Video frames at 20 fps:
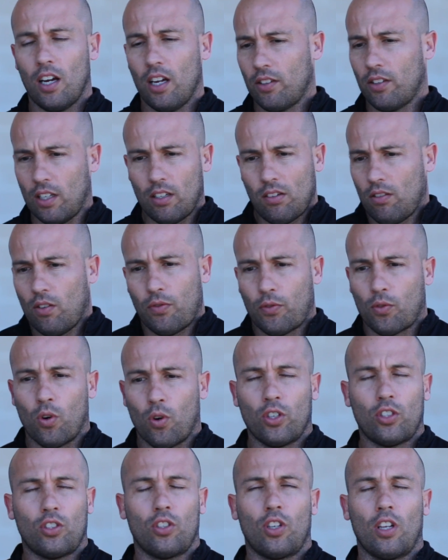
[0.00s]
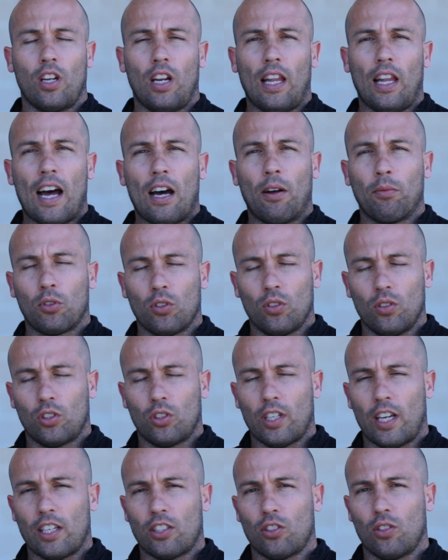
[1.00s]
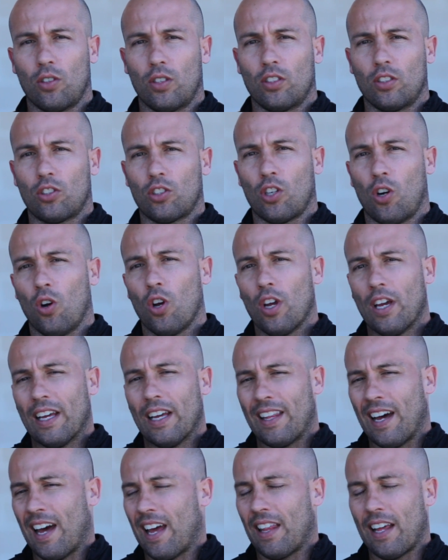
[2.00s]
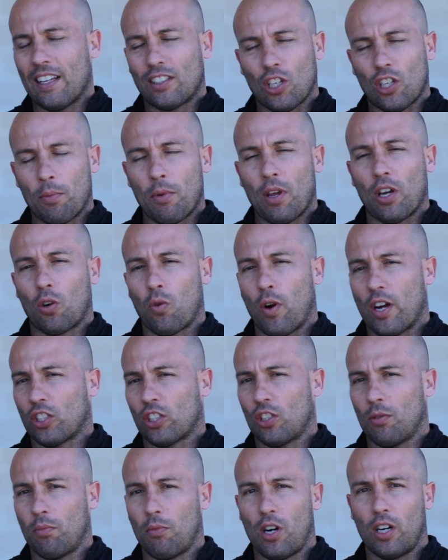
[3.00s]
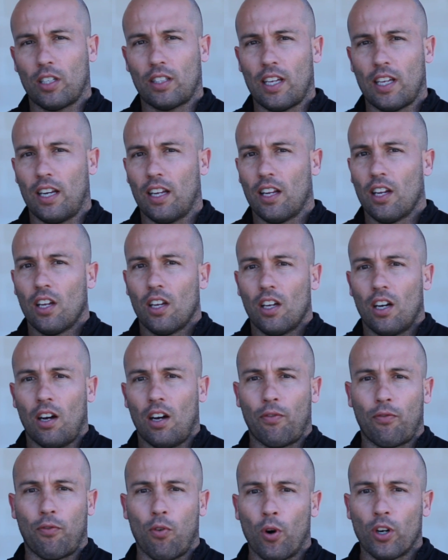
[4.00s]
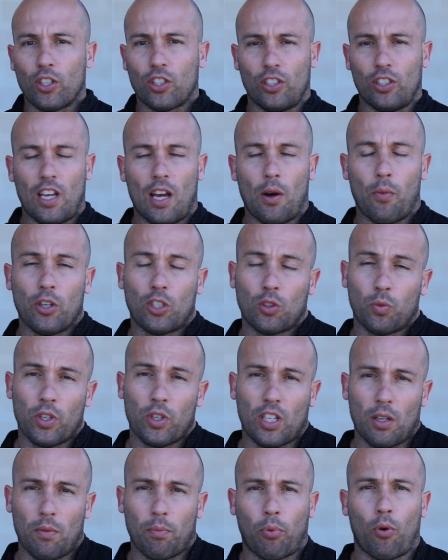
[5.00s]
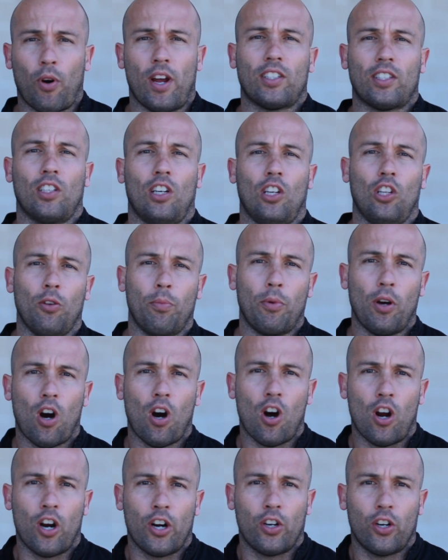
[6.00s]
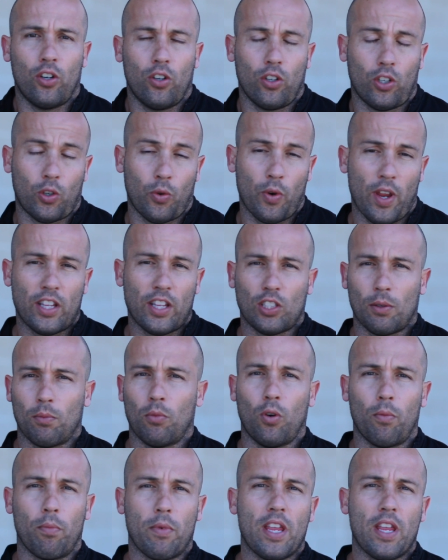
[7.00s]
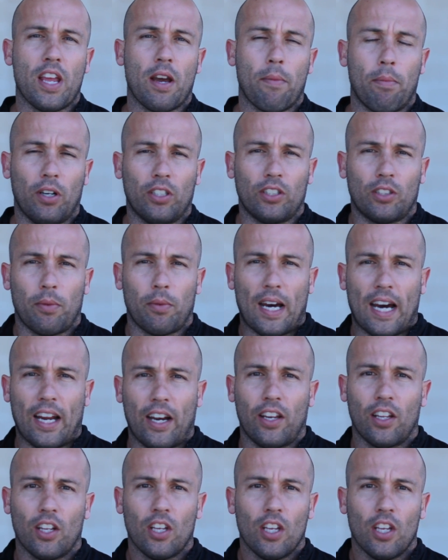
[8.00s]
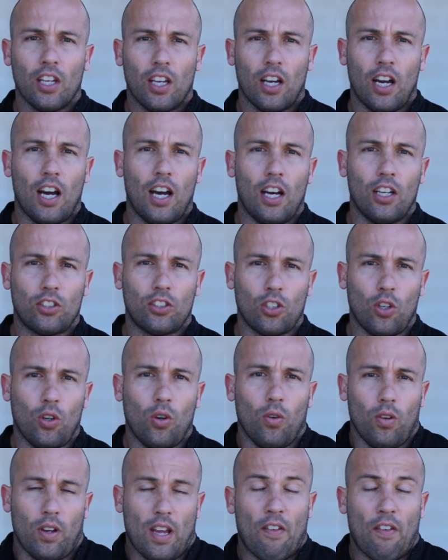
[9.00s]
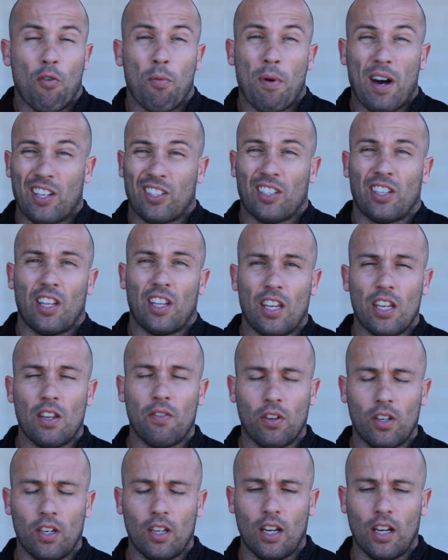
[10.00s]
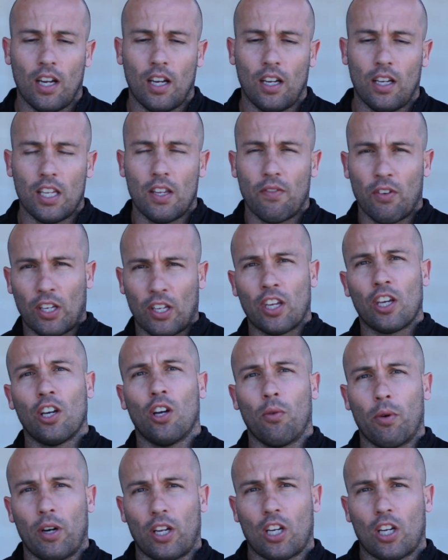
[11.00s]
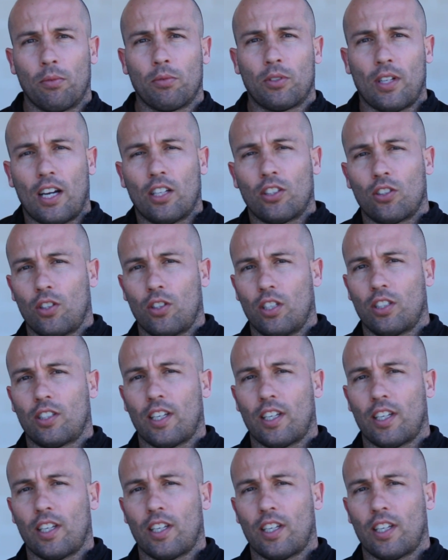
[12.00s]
then of course you're going to allow them to test you. And so that's going to be a question mark that, unfortunately, I wish we can press it a little bit harder or create some more media buzz about it, so everybody's on the even kill when it comes down to the